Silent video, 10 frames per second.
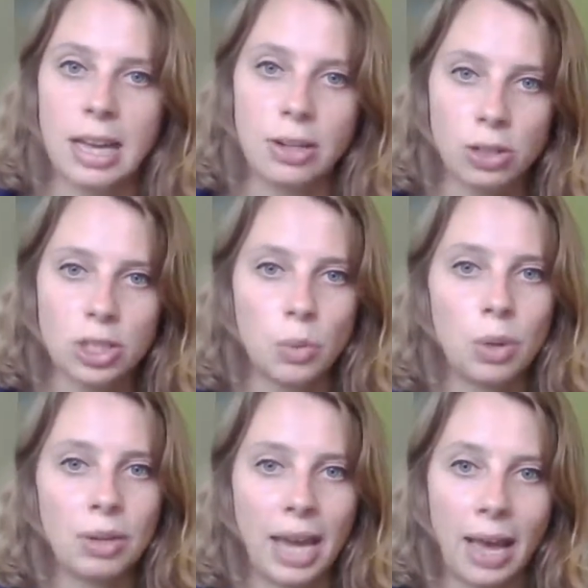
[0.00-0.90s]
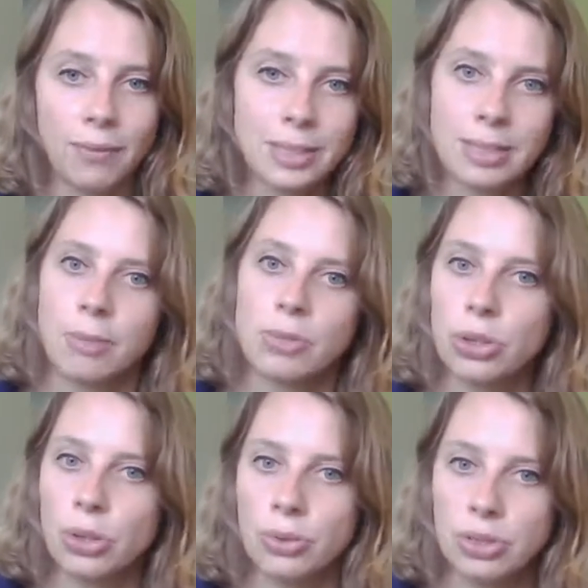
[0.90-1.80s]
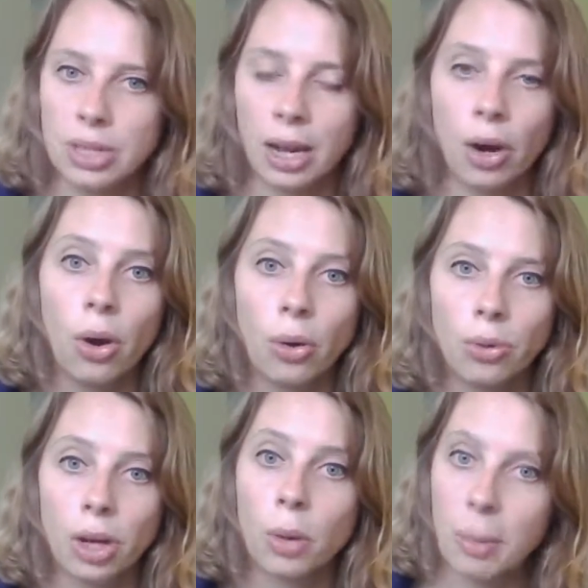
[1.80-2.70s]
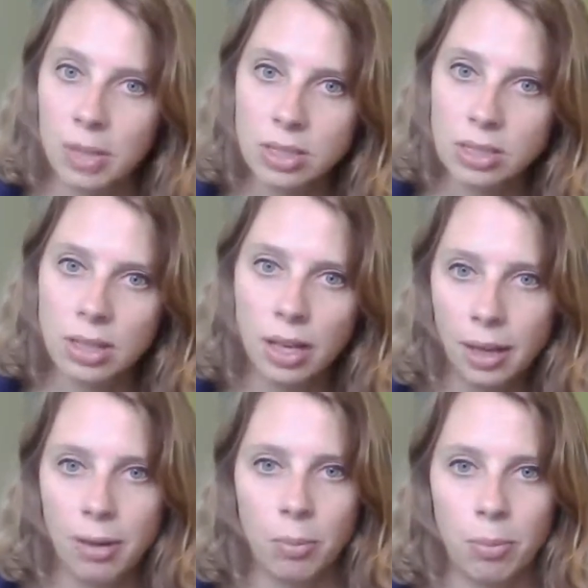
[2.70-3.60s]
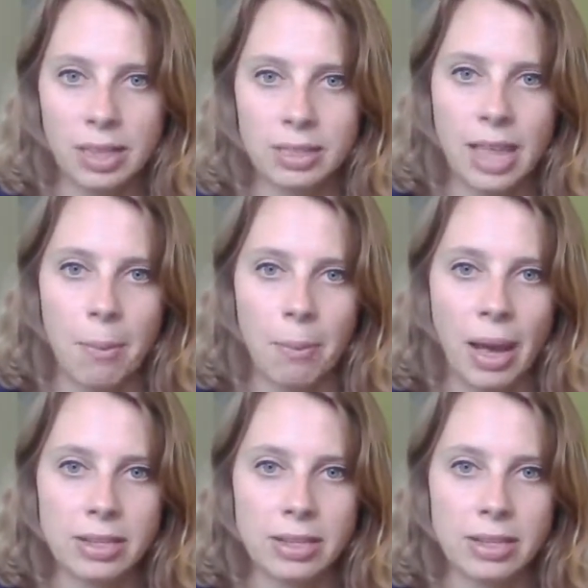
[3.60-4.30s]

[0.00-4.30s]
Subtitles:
and also we would have the teams use their own equipment, but that